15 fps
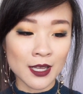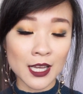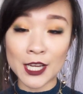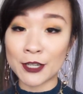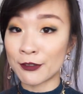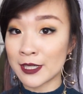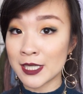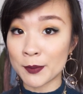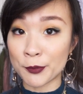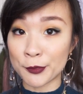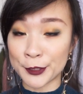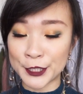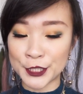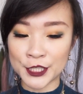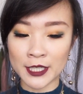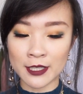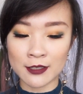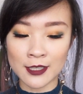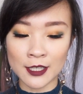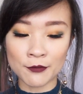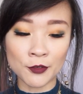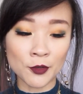I really appreciate
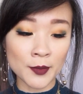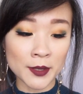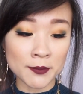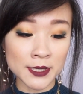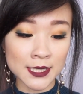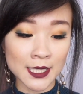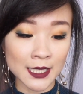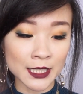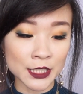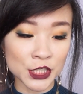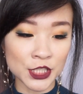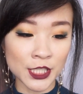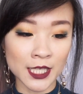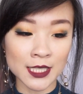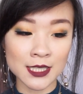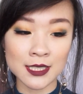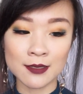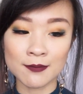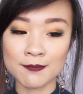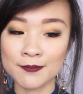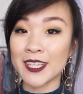that for my metallic shades.